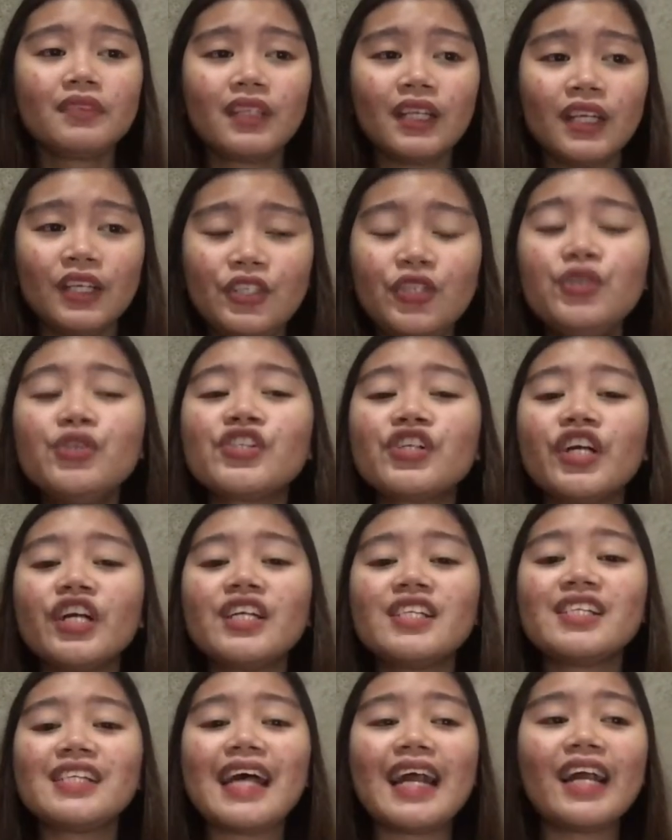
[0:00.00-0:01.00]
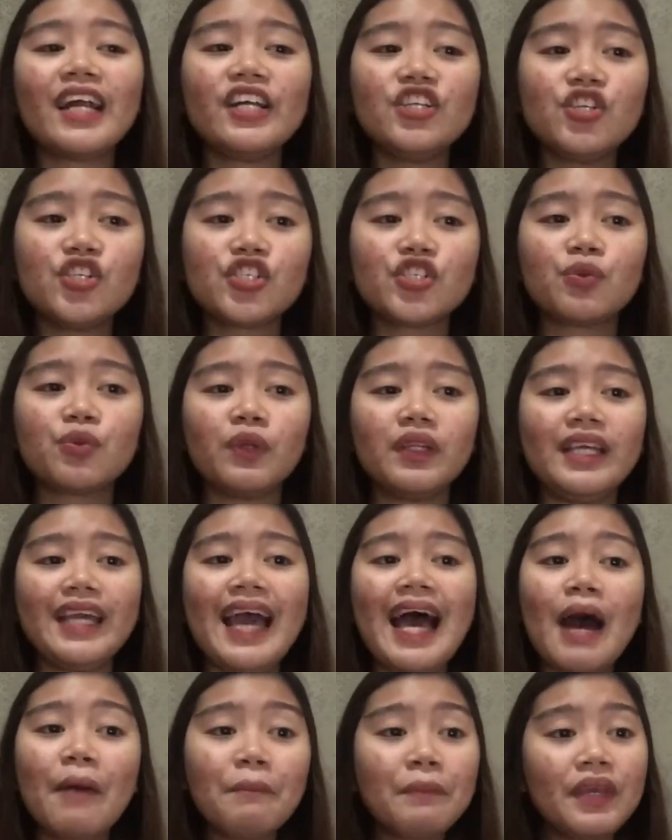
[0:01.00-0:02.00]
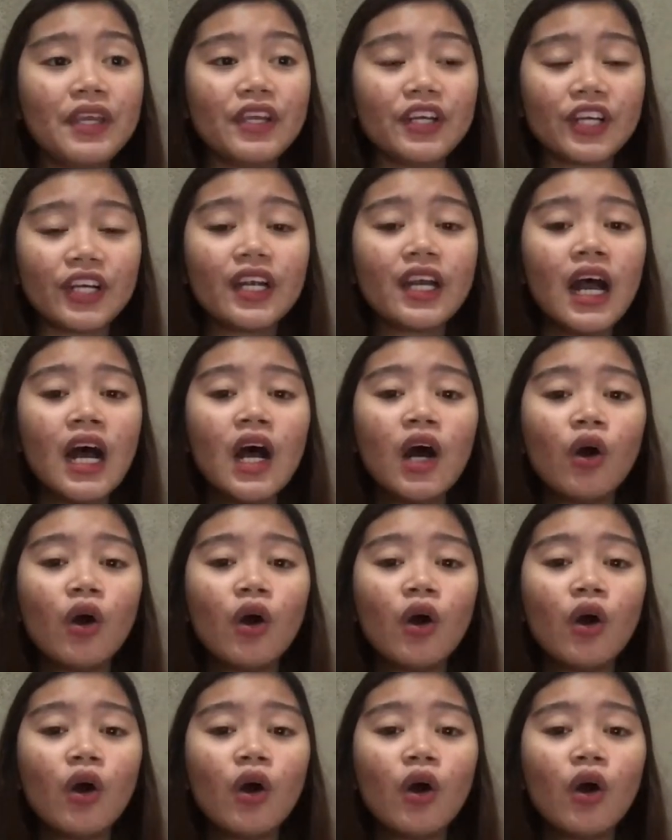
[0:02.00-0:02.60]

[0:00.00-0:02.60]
Users are usually happier